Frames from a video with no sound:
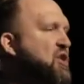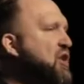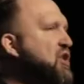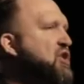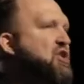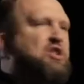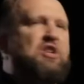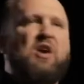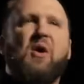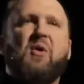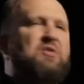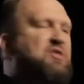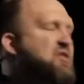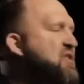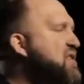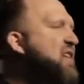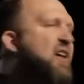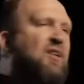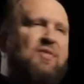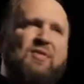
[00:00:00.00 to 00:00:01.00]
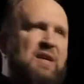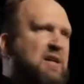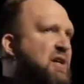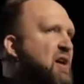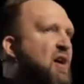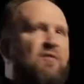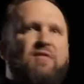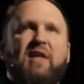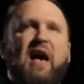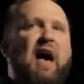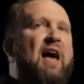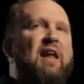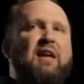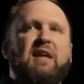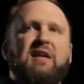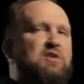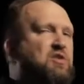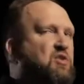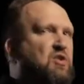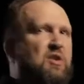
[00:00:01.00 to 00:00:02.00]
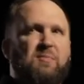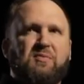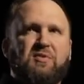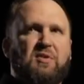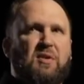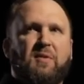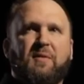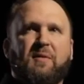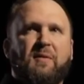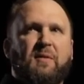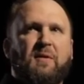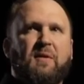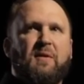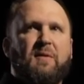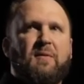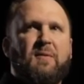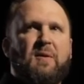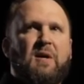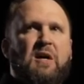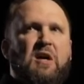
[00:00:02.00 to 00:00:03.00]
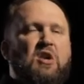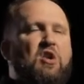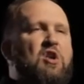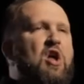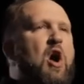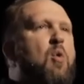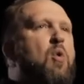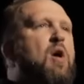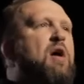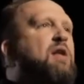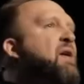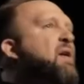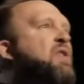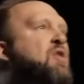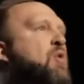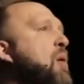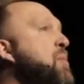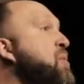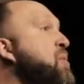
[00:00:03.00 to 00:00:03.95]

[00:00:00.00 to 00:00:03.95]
shows nothing of that in Scripture. No one, the woman with